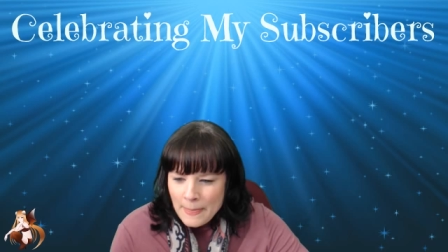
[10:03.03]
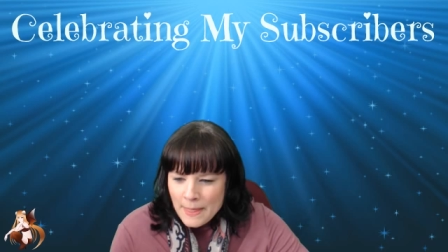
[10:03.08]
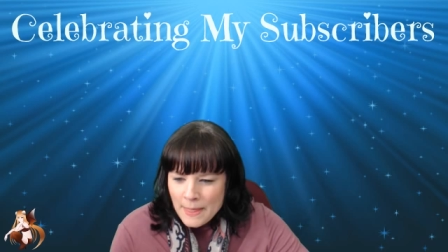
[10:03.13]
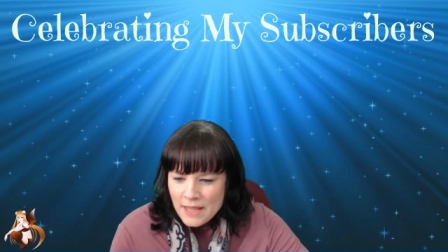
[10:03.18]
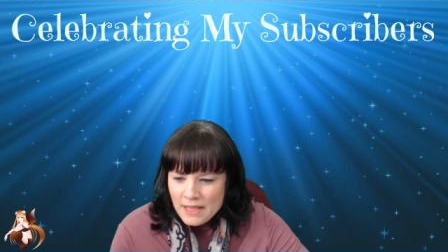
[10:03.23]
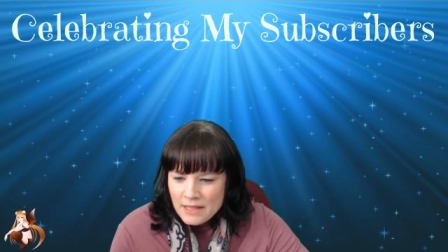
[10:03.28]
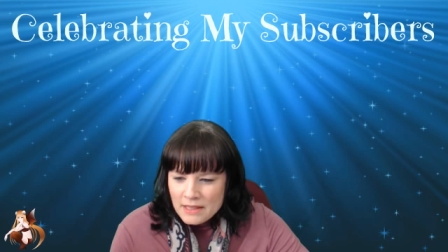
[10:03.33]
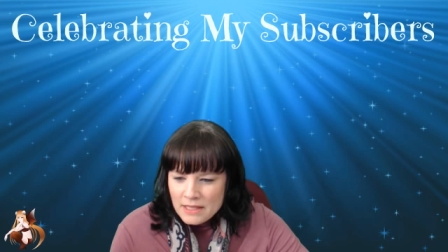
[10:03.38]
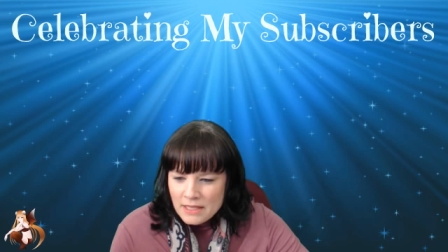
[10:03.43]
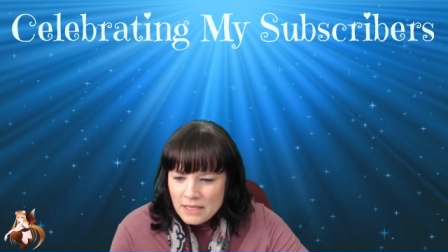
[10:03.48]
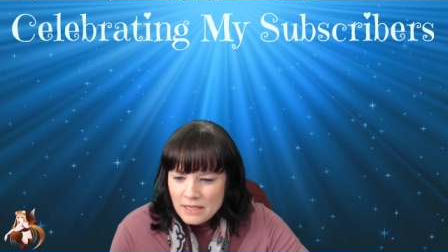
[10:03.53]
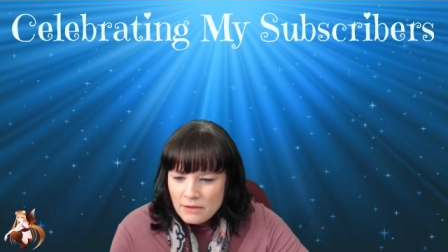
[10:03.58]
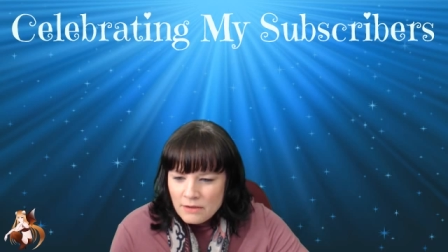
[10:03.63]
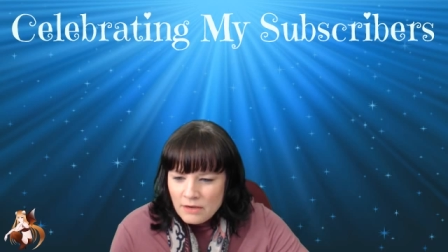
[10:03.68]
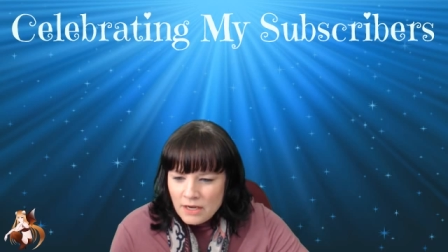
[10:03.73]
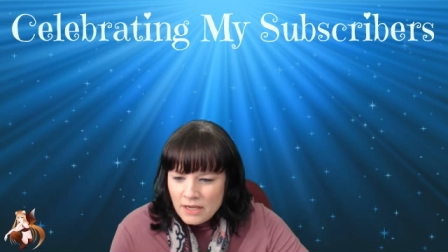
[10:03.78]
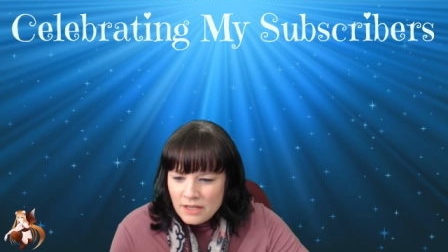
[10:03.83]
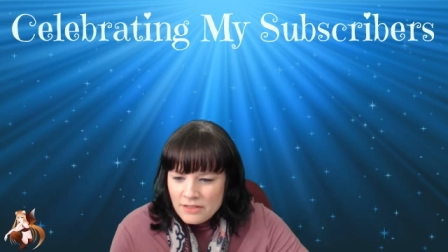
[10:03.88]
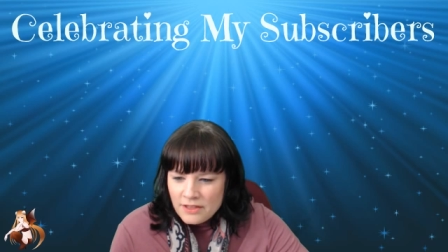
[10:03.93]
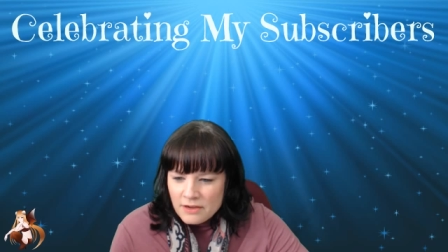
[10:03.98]
And
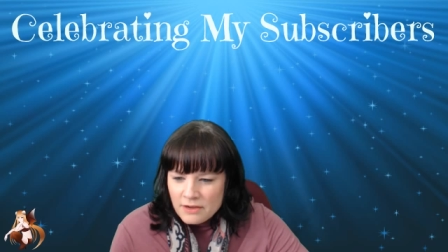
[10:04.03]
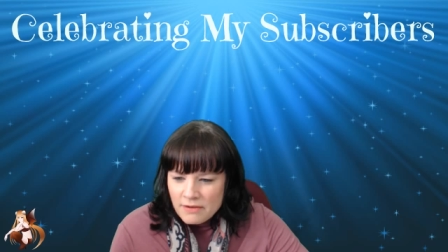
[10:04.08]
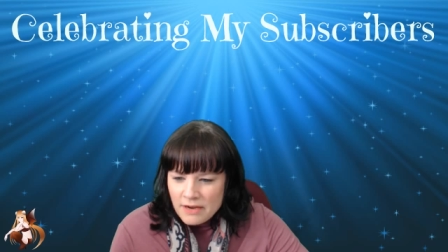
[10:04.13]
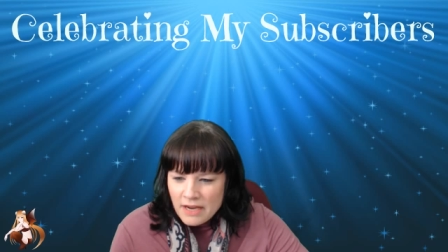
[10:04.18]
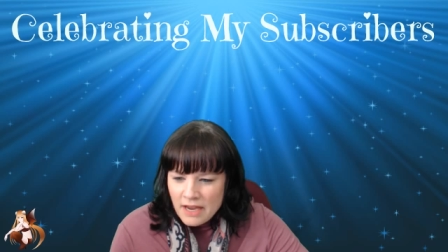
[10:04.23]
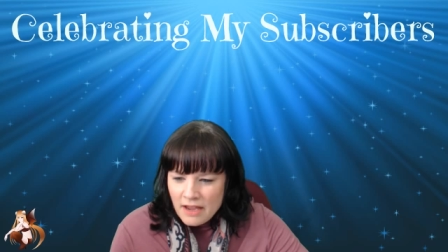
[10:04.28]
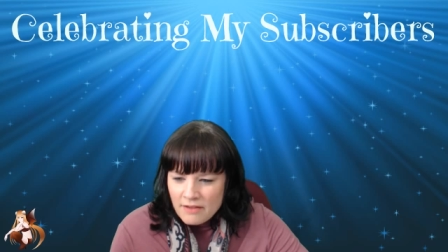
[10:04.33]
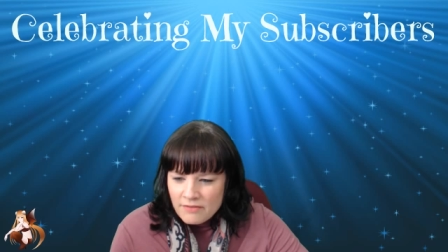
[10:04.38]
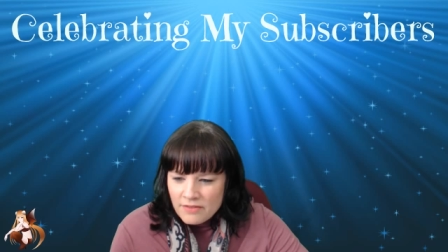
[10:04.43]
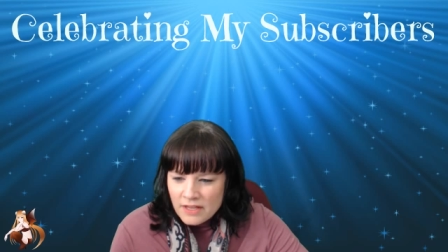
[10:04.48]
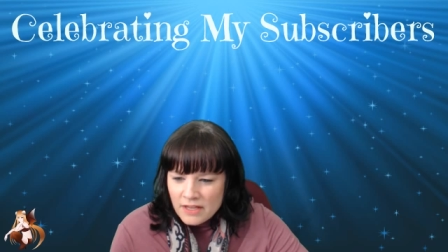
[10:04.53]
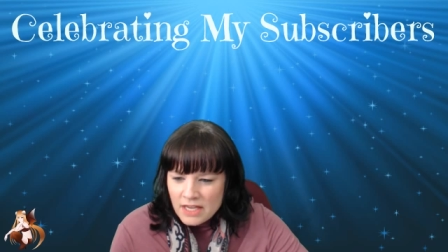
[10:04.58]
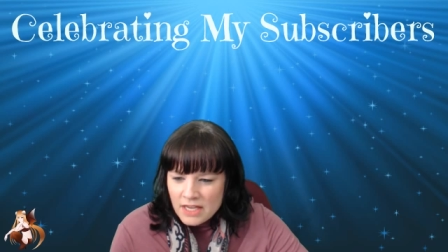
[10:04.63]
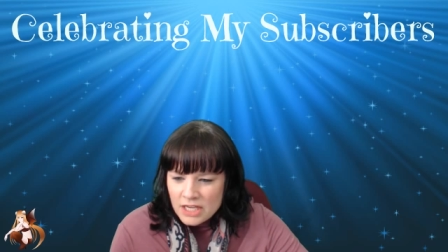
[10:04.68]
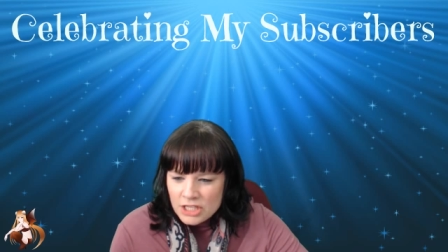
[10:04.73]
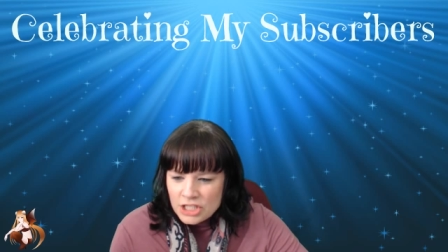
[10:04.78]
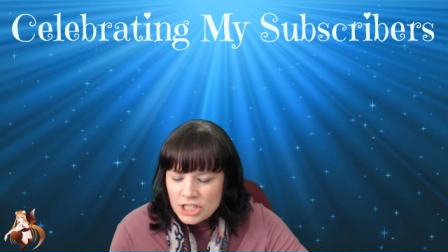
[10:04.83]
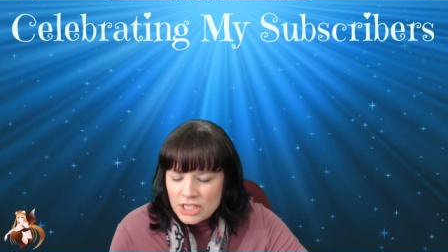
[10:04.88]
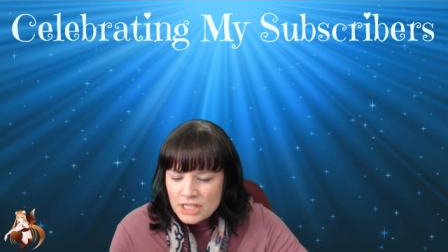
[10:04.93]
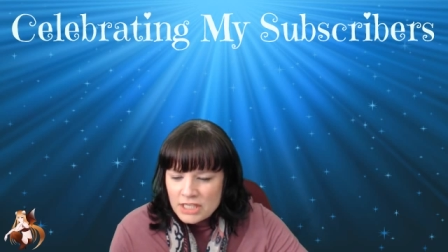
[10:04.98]
then I think we have the
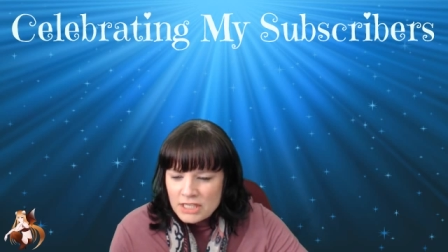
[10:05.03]
kitchen.